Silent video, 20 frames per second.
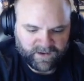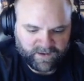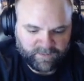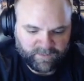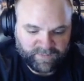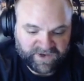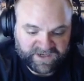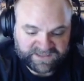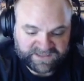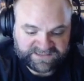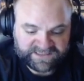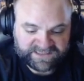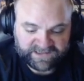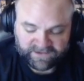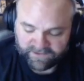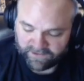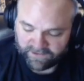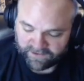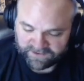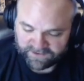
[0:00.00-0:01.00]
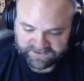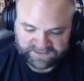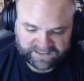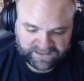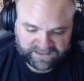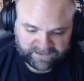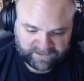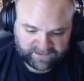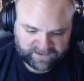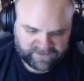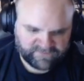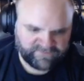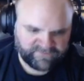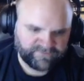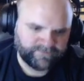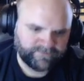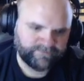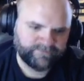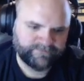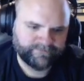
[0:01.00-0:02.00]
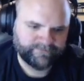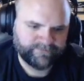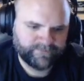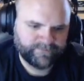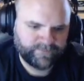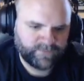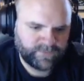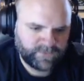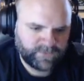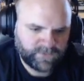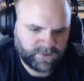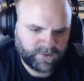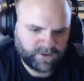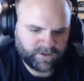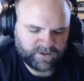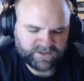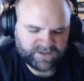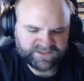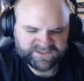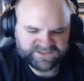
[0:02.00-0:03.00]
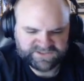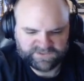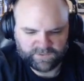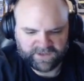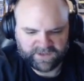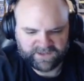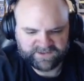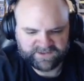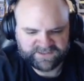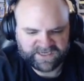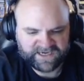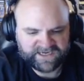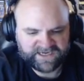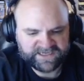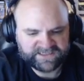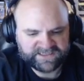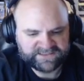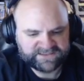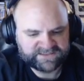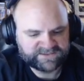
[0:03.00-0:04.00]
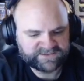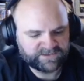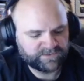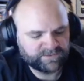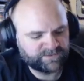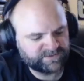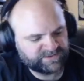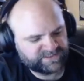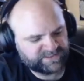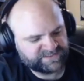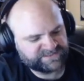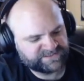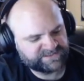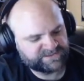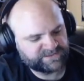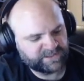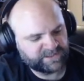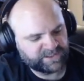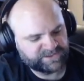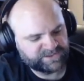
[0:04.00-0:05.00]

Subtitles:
Because there are cards like Cleave. Swell Tidings, so at least a